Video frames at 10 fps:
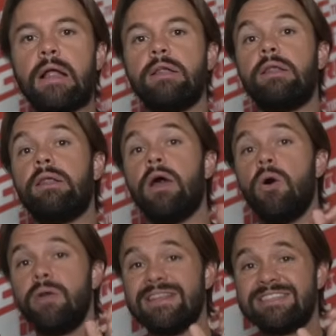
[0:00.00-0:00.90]

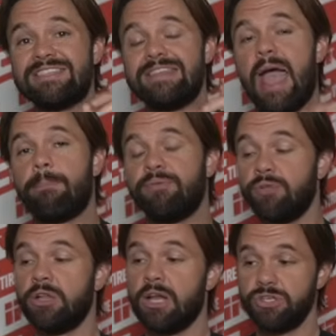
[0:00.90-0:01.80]
load and snap of
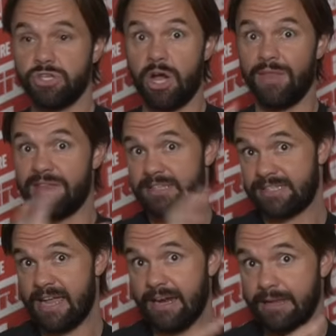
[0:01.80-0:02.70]
clutch on the
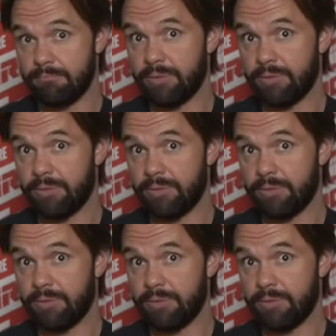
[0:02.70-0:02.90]
second